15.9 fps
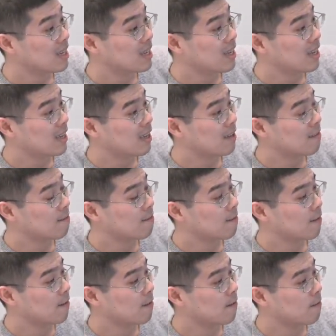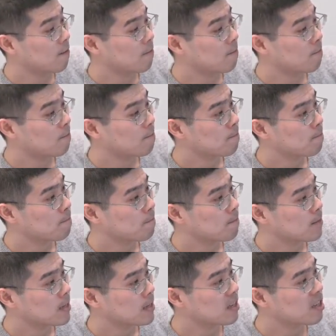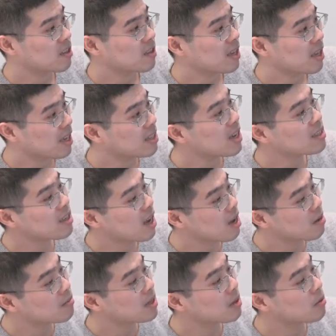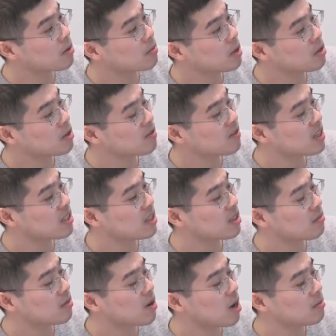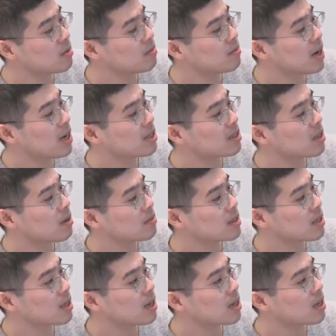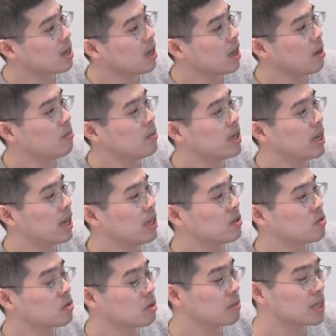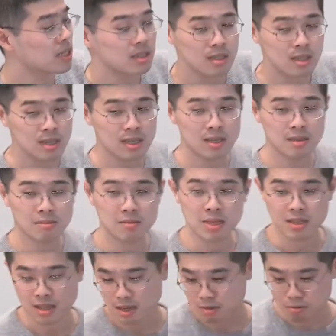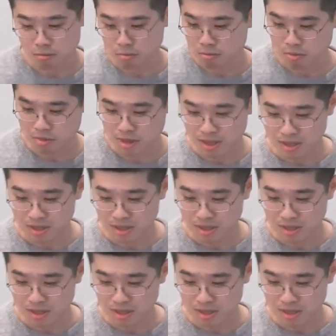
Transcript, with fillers: And uh, yeah, at that time they were motivating the problem by something like NBA tournament, but now we can